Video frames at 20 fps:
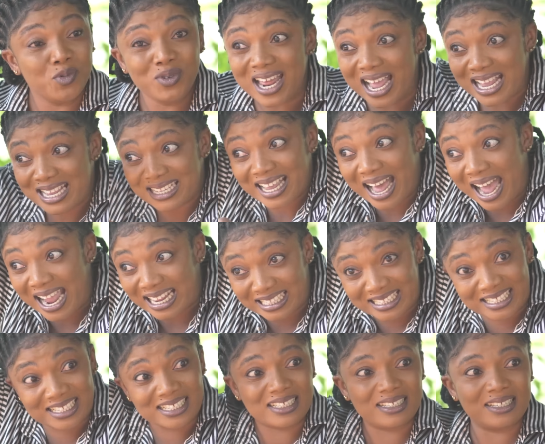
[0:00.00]
Without his
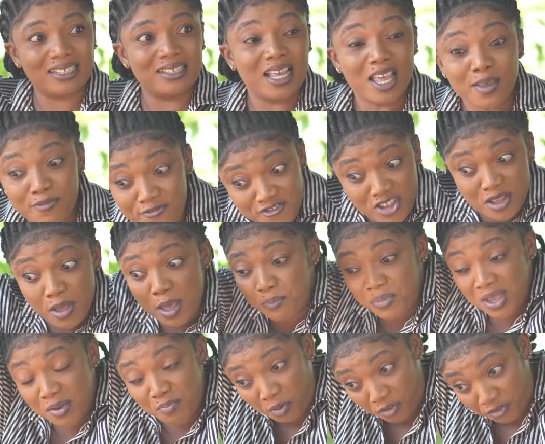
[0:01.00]
height, a
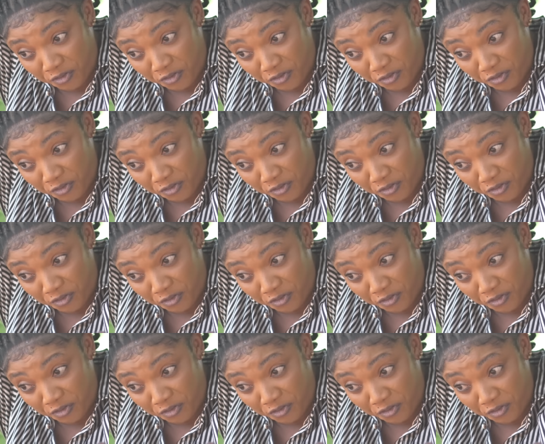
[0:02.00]
big